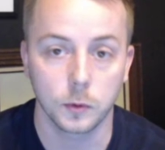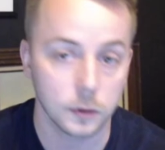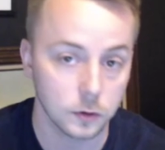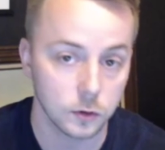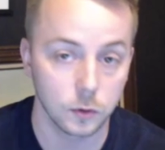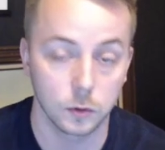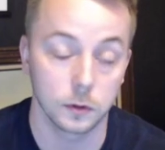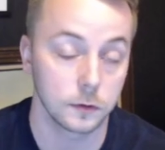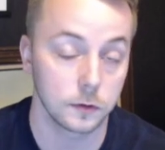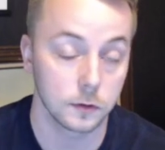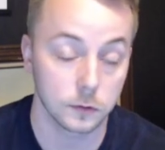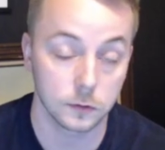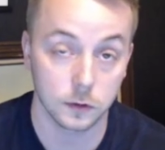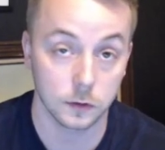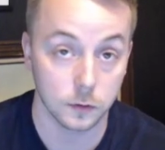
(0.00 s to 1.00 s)
what the tool is
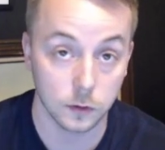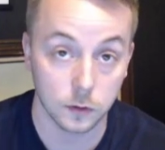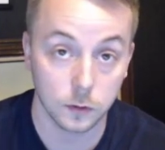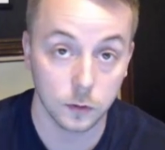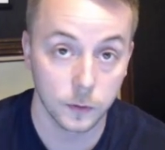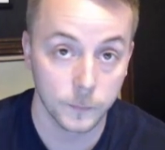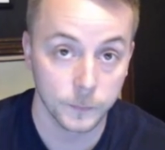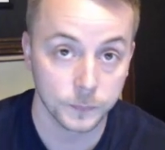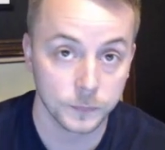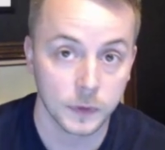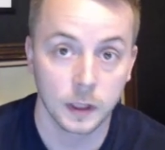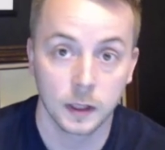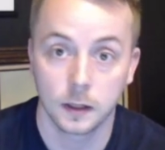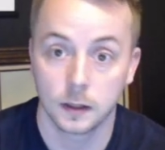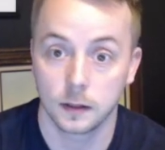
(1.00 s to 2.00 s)
used to do.
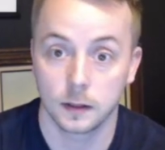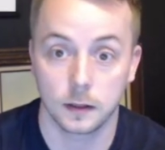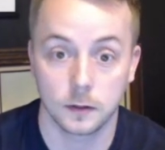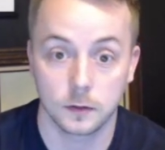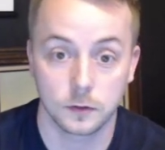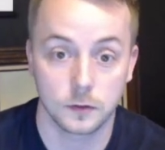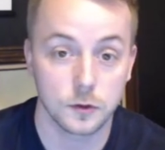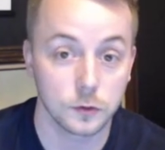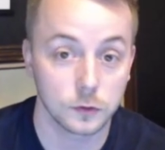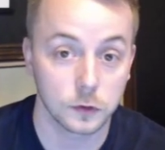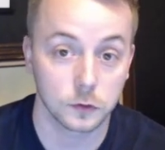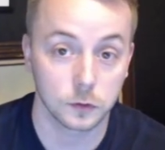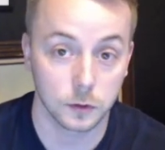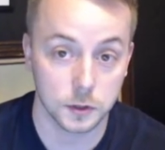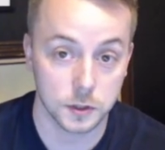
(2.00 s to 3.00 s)
It's used to
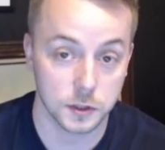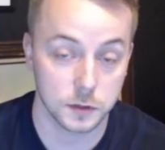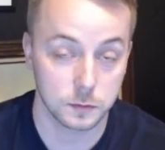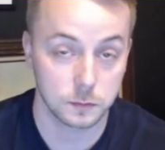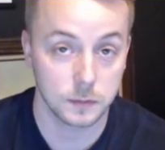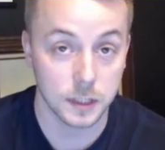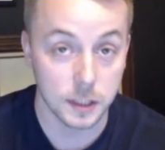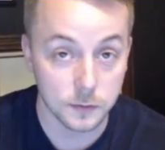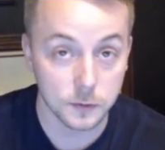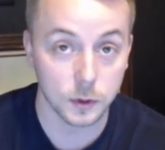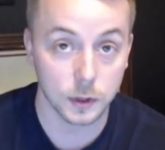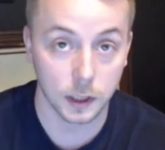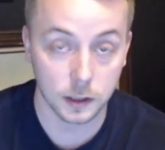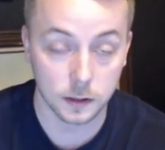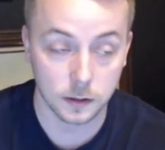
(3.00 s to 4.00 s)
sort of just give you
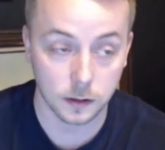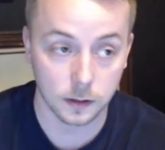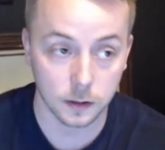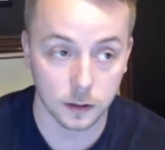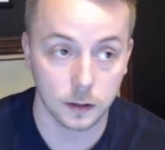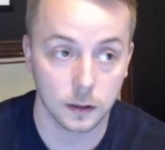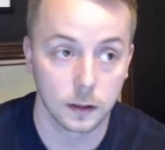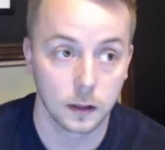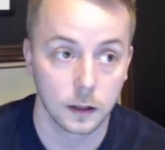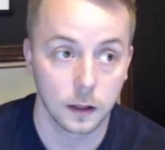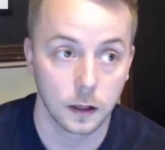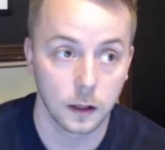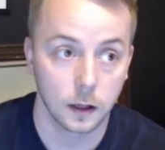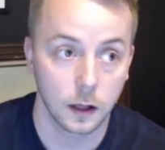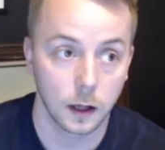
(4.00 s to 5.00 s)
an idea
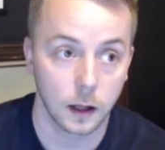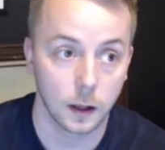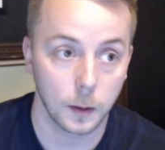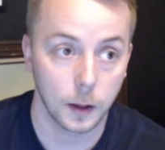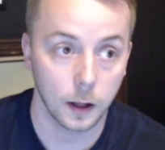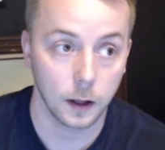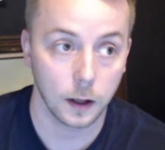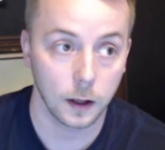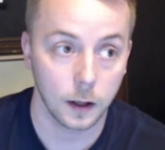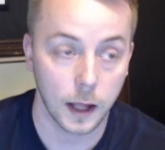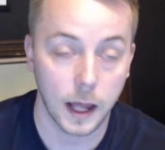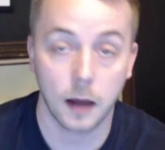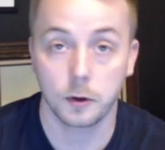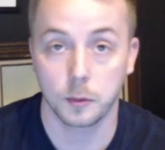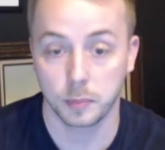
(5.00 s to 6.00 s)

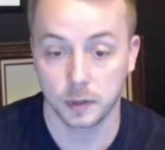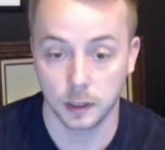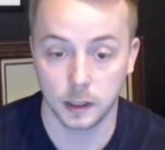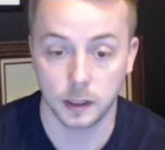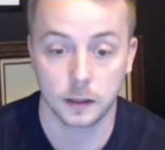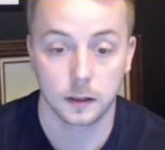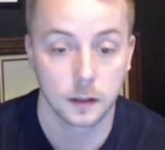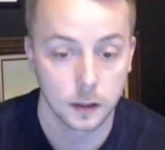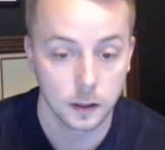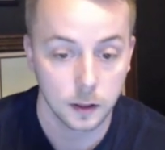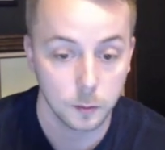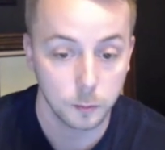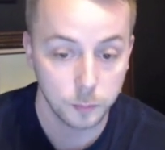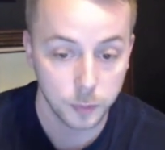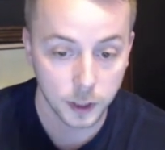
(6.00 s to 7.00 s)
how to plan.
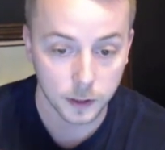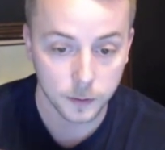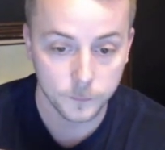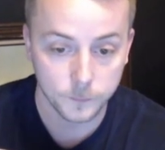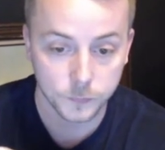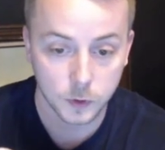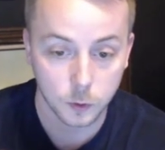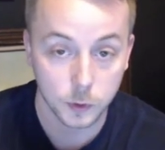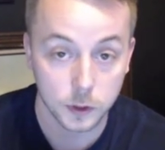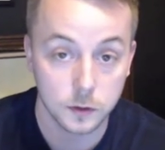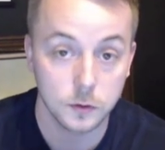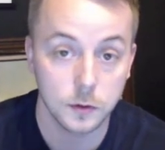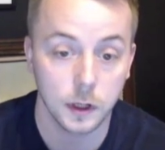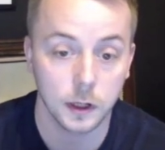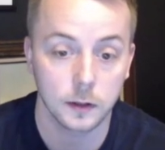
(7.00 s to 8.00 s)
But we
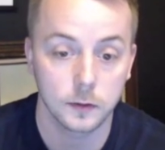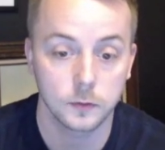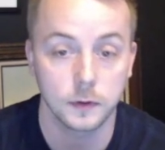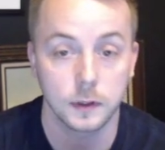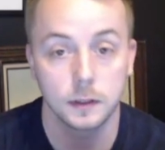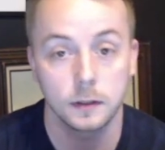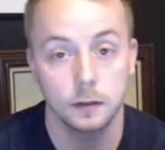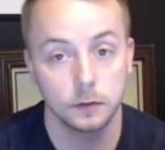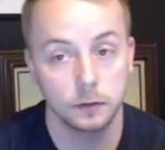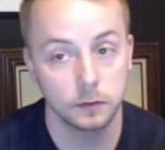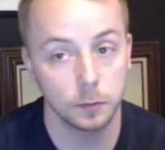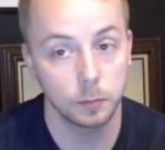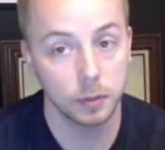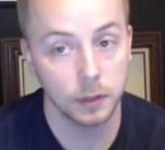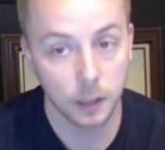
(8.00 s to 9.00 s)
do have then this
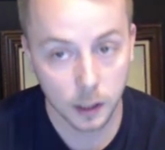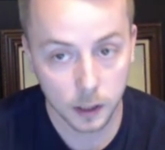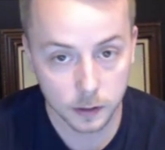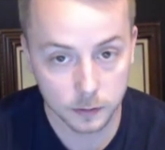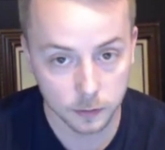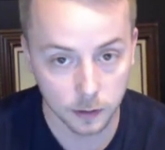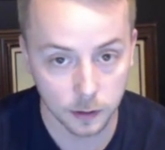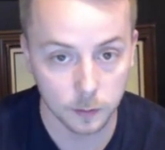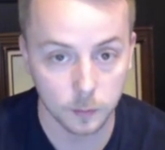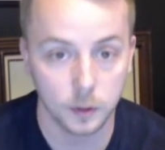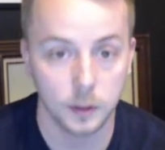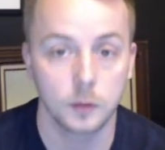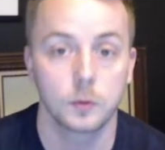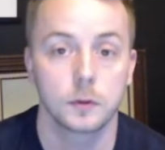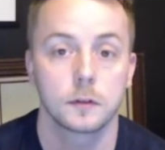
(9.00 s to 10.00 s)
supply tab,
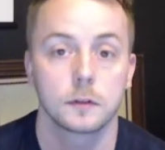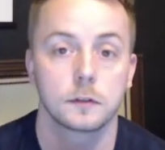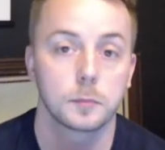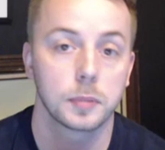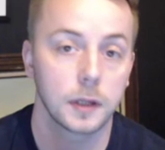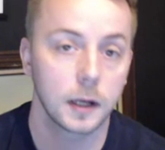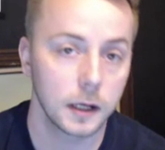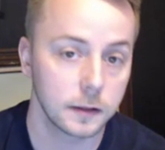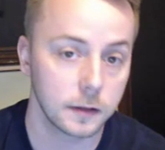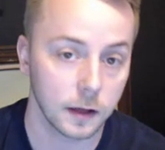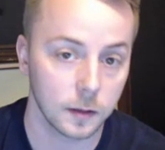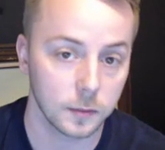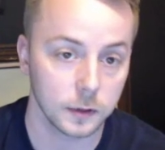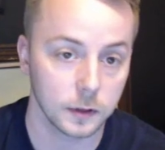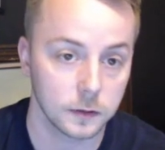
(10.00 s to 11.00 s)
and what the supply
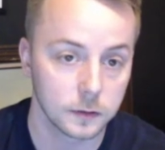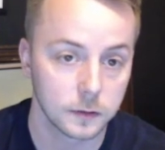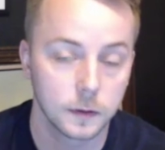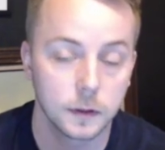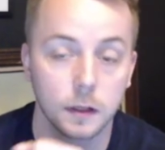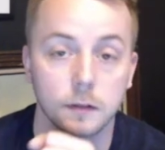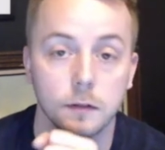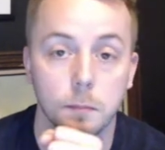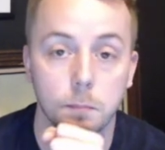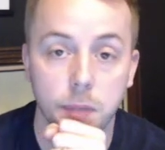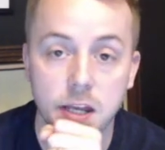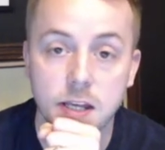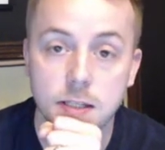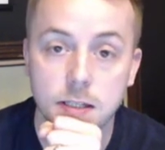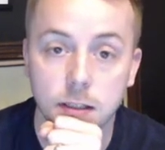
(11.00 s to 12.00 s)
tab is it
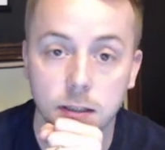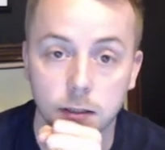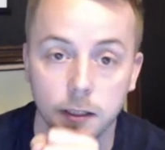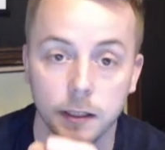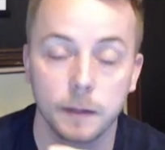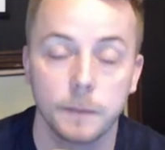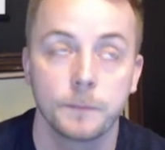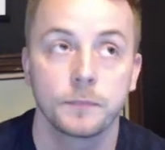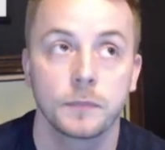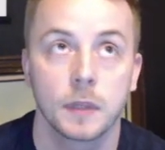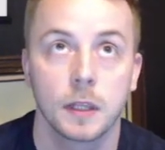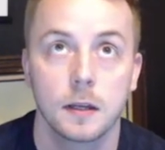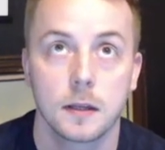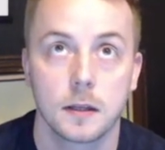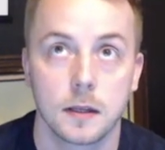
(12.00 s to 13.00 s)
basically
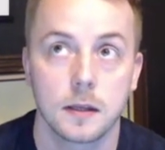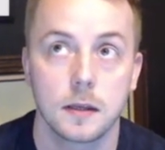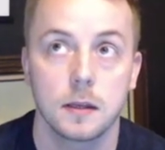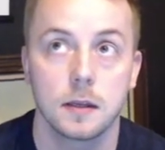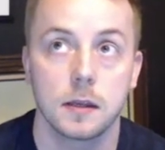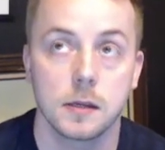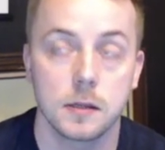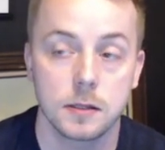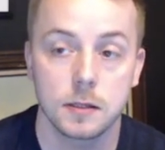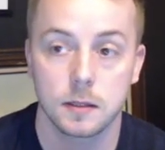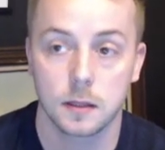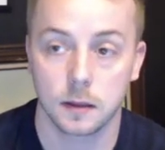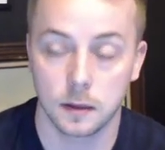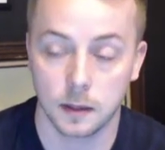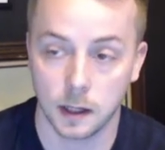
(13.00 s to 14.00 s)

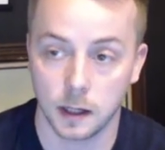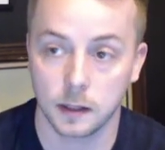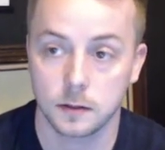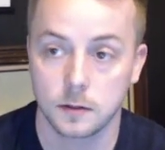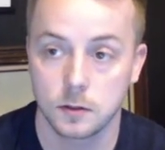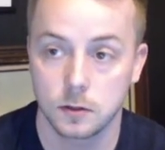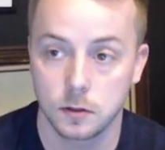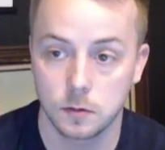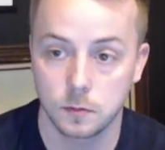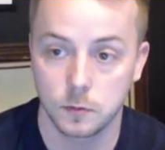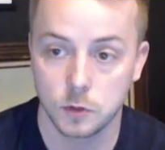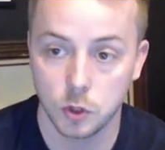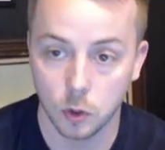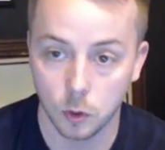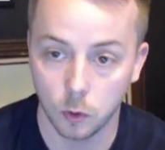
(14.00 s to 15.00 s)
is that
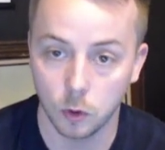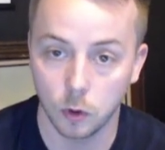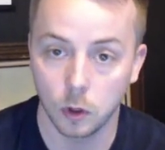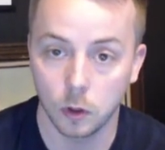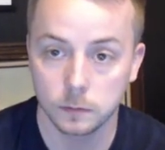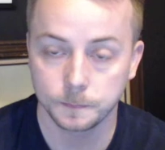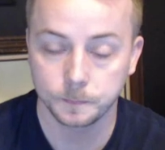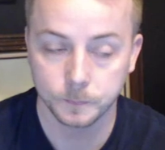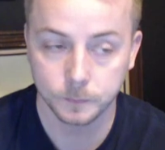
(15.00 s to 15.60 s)
tool